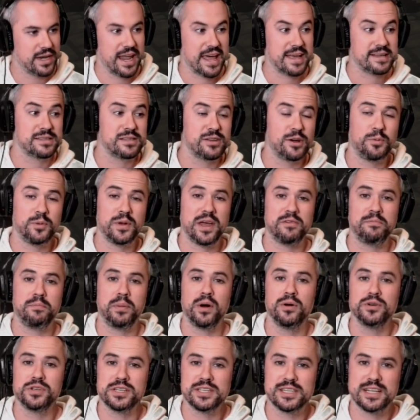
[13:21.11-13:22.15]
Next up, we have
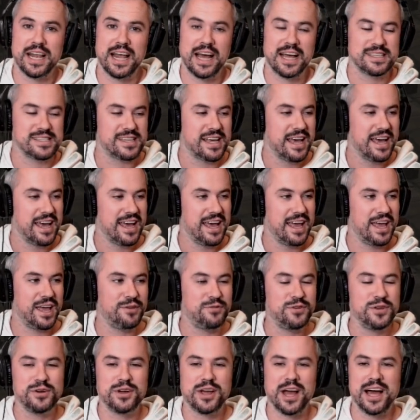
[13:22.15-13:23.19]
potions class.
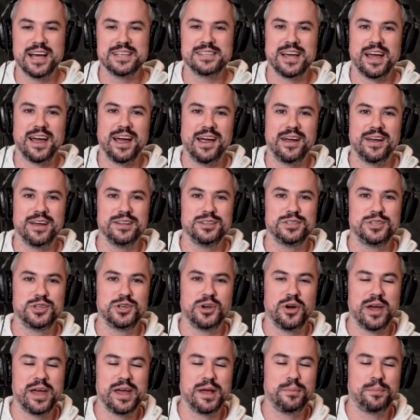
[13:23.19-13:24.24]
If you guys are
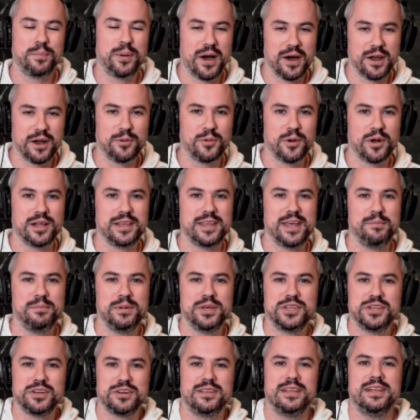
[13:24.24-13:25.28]
enjoying Potter World, then be
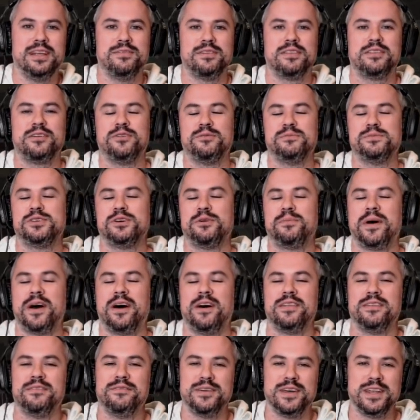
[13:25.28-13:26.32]
sure to leave a thumbs up
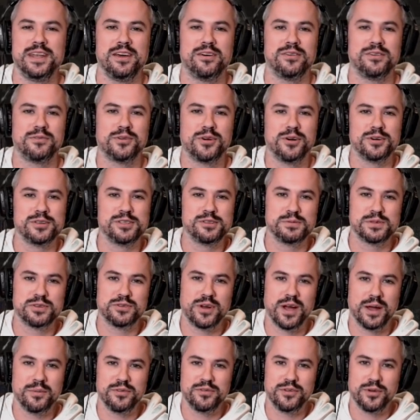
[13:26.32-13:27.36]
on the video. And of course,
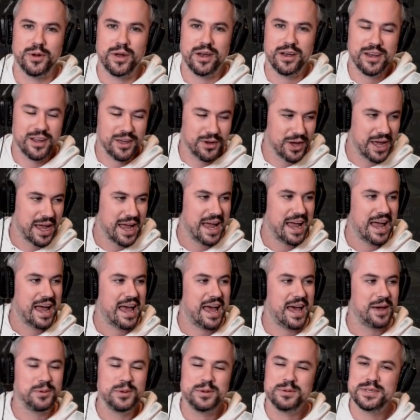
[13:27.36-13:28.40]
subscribe if you are new.
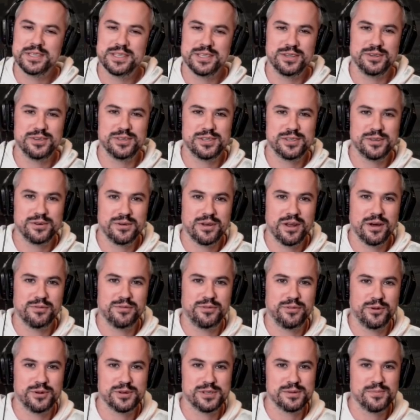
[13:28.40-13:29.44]
And we will see you soon
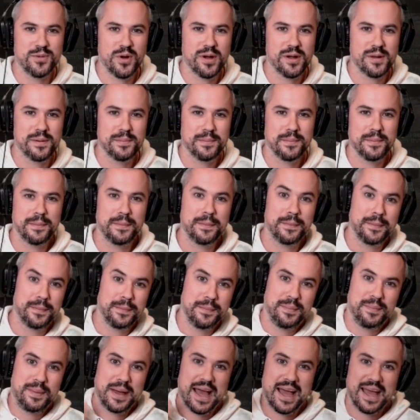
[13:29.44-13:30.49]
for some more.
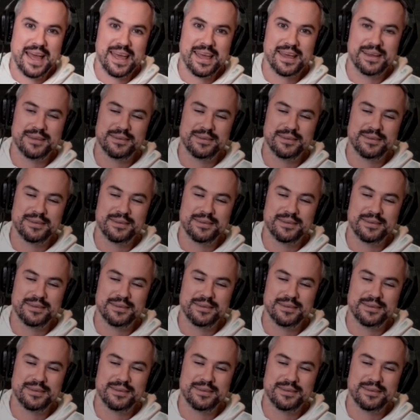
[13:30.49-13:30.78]
Bye!